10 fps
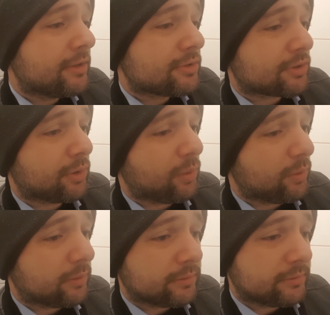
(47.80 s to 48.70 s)

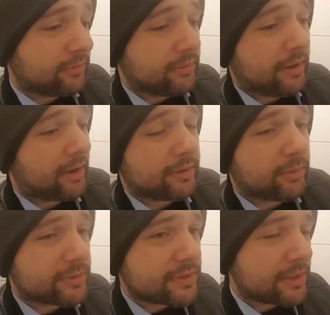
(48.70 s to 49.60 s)
So I
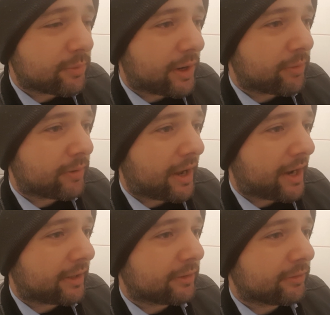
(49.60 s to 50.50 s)
don't see why
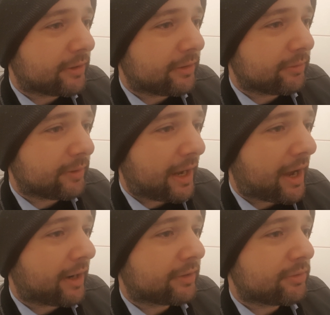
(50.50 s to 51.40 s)
Angular and
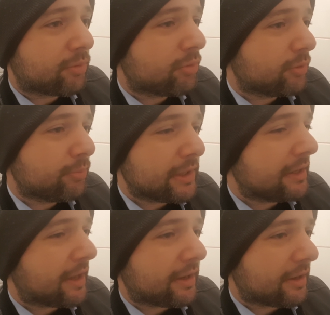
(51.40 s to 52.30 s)
React would
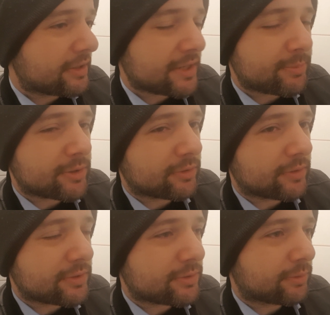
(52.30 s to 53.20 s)
be an exception to
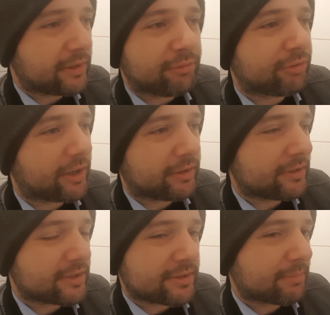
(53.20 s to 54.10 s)
this rule. In fact,
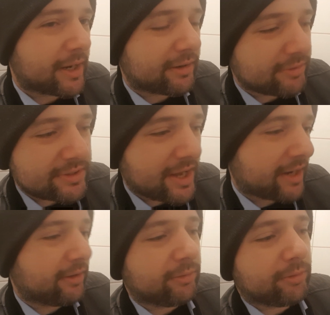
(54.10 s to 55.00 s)
it doesn't matter if it's
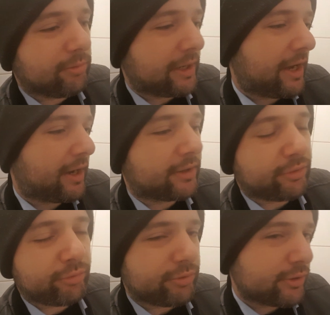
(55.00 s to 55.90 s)
Angular or
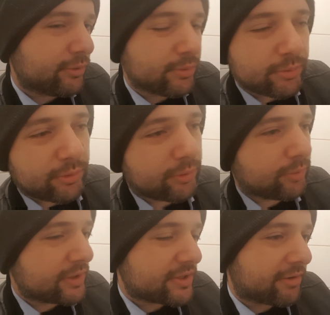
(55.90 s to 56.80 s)
React or Vue or
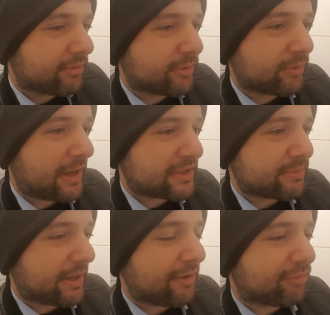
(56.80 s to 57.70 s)
whichever
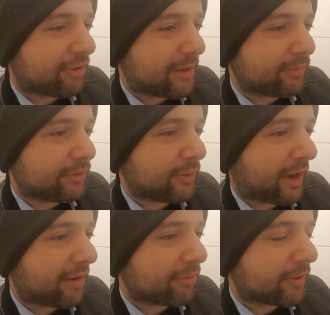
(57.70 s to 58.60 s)
SVA framework you
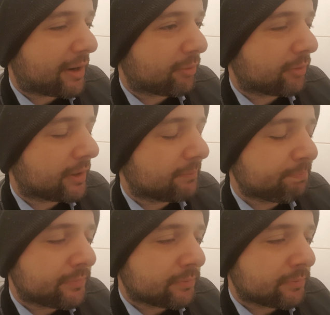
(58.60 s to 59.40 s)
have around, right?